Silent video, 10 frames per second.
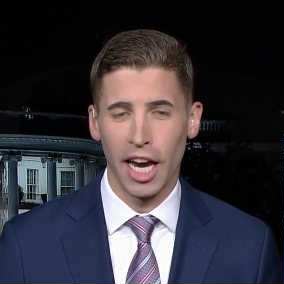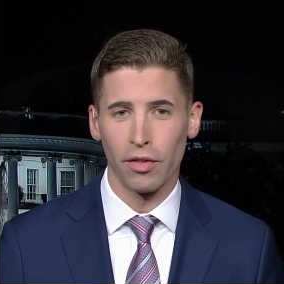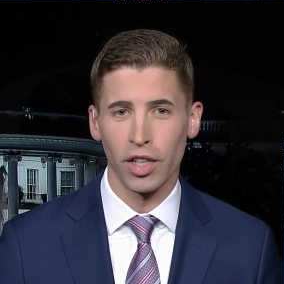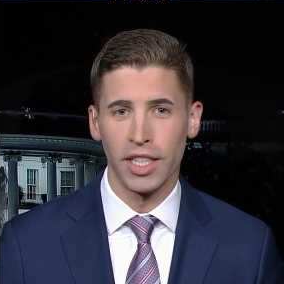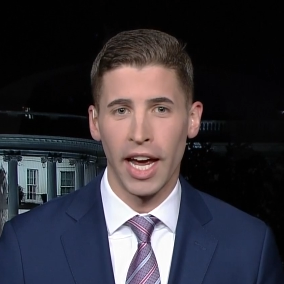
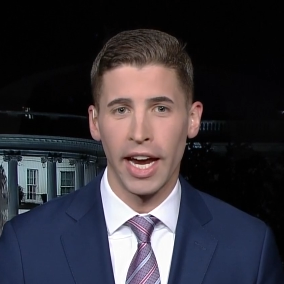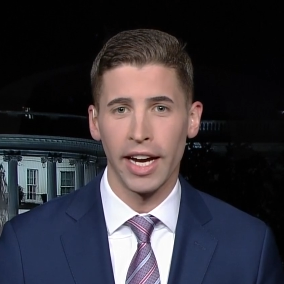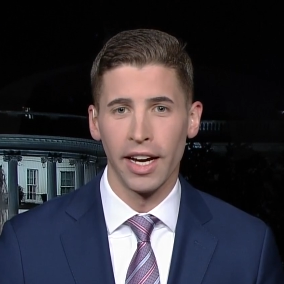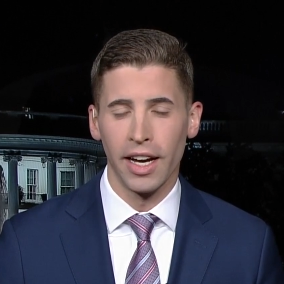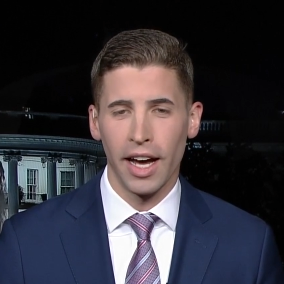every
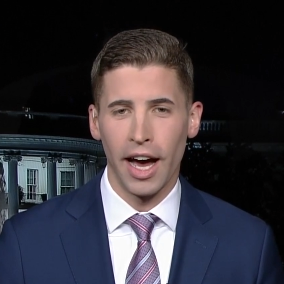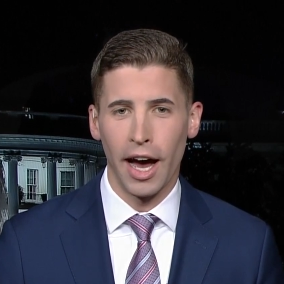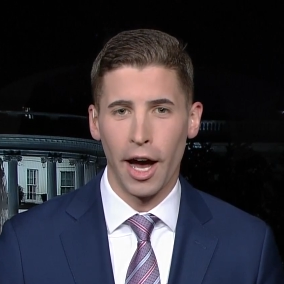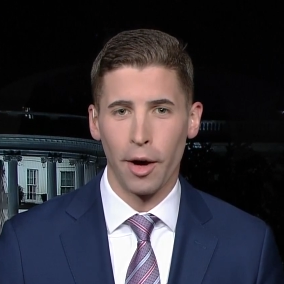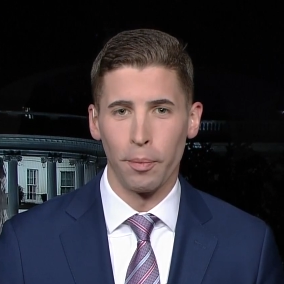day,
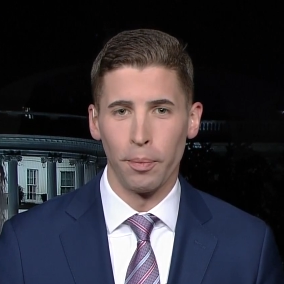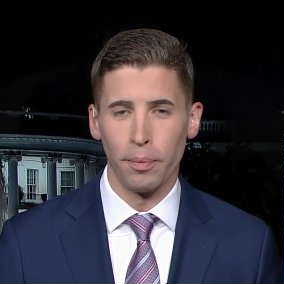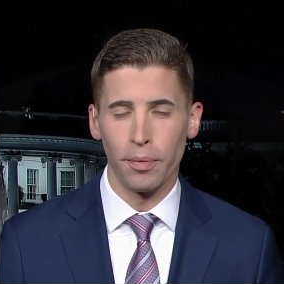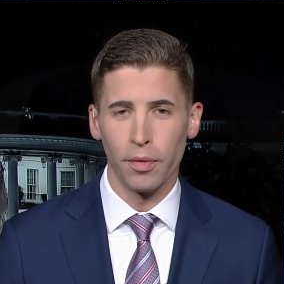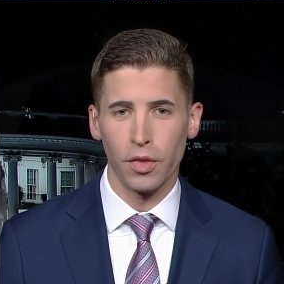um,
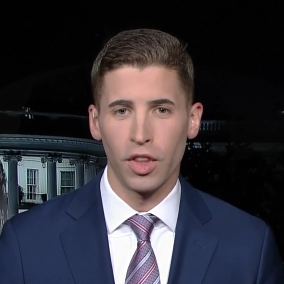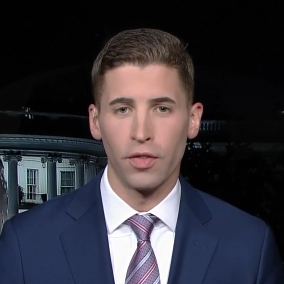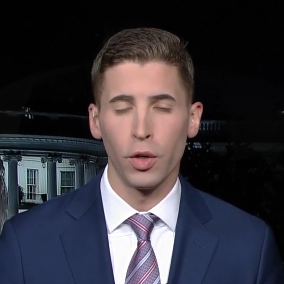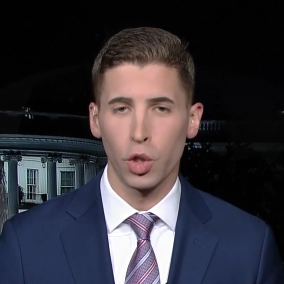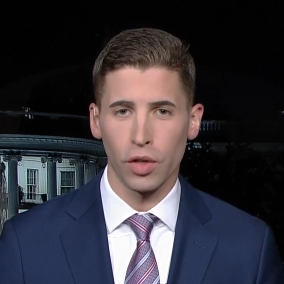the
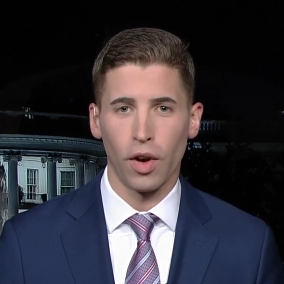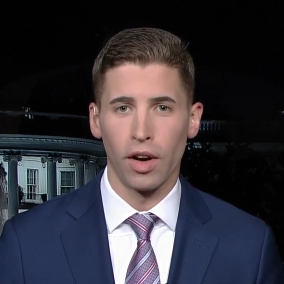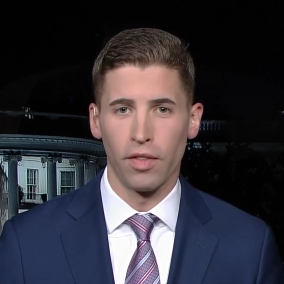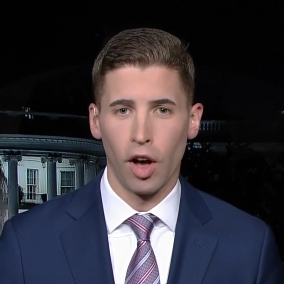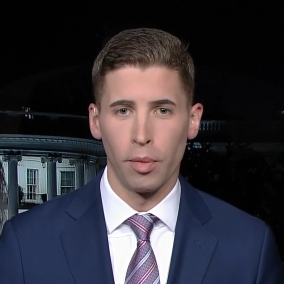future of our
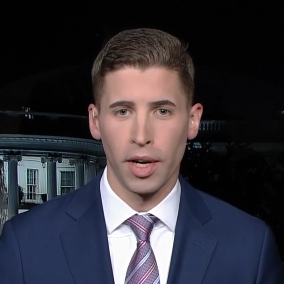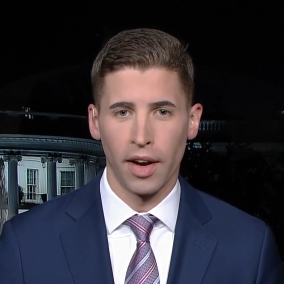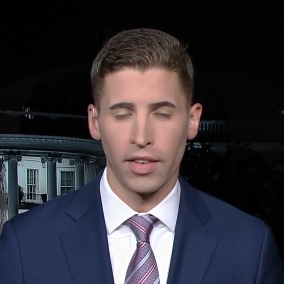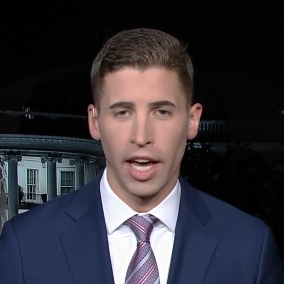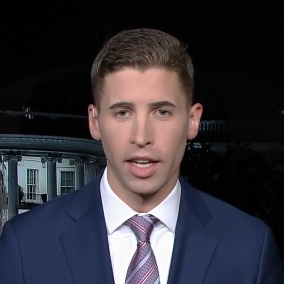involvement in
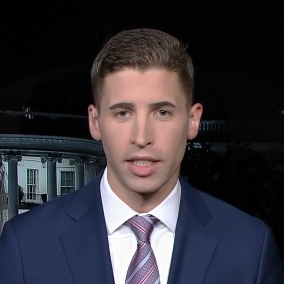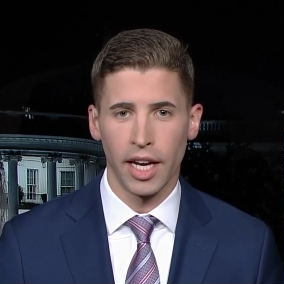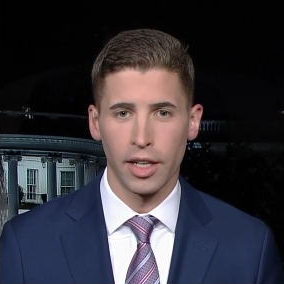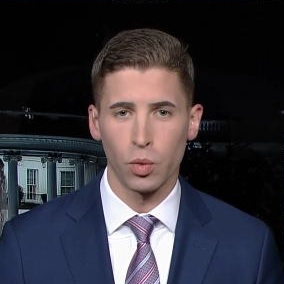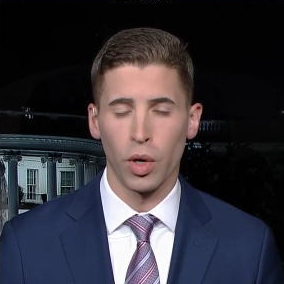
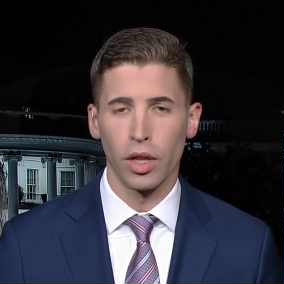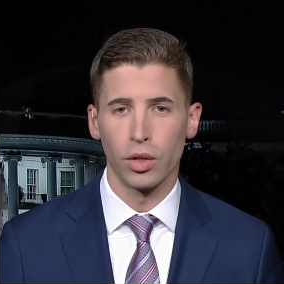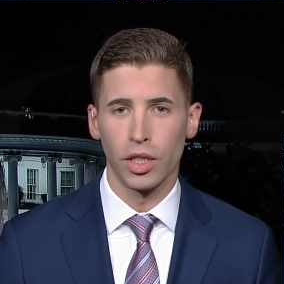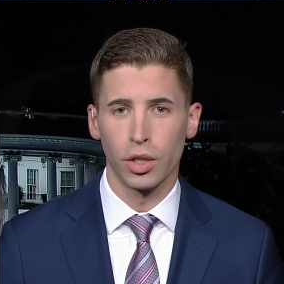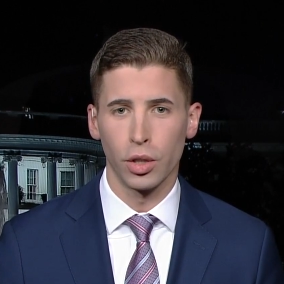Afghanistan is one of
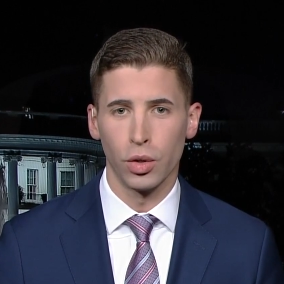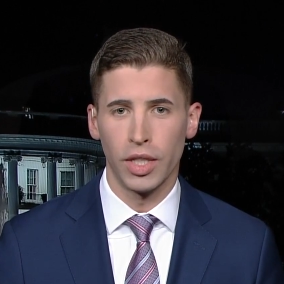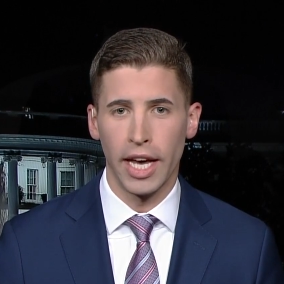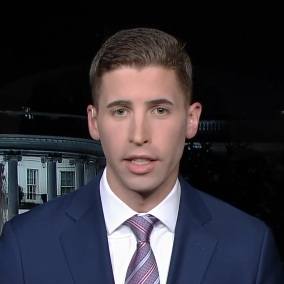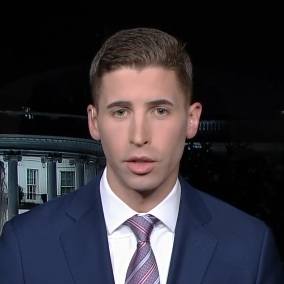those issues
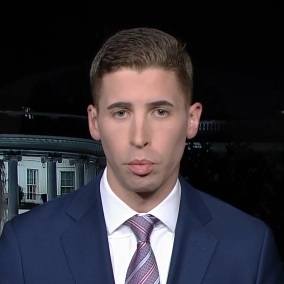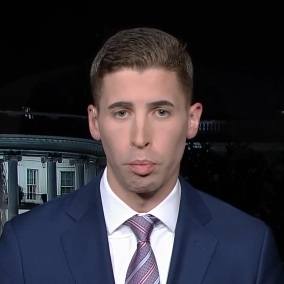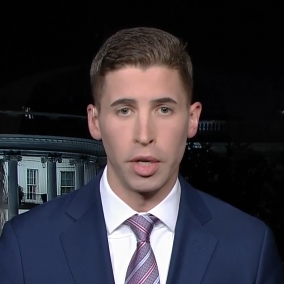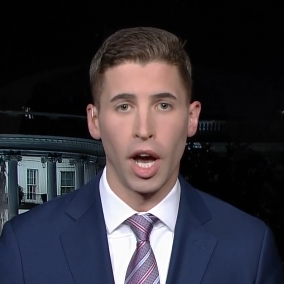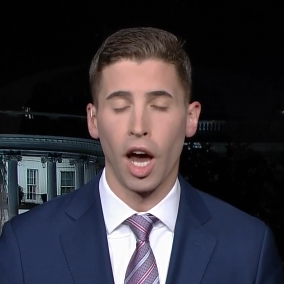that's
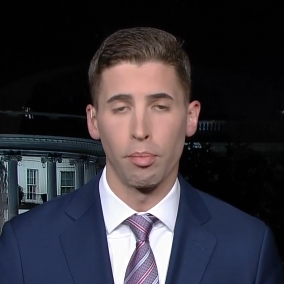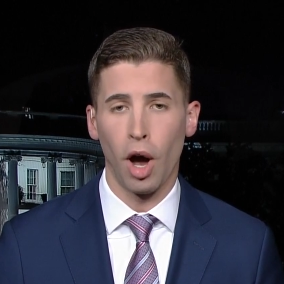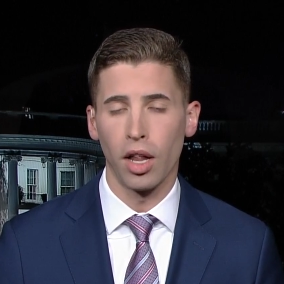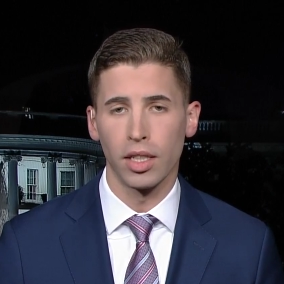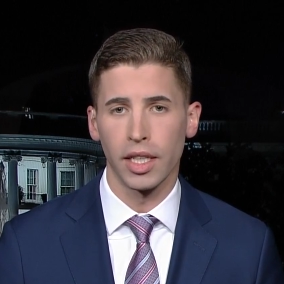beyond
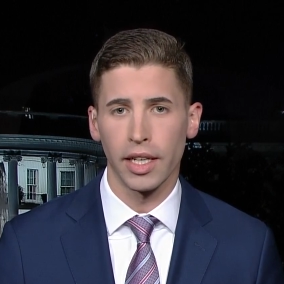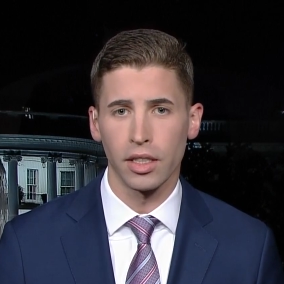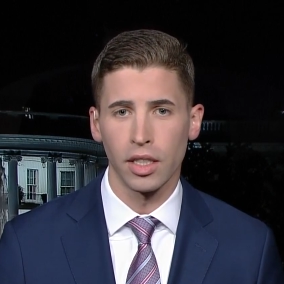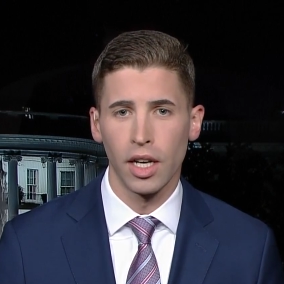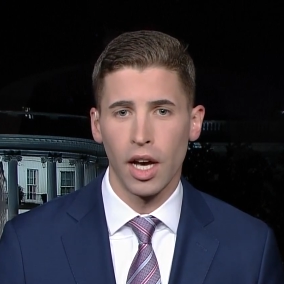politics.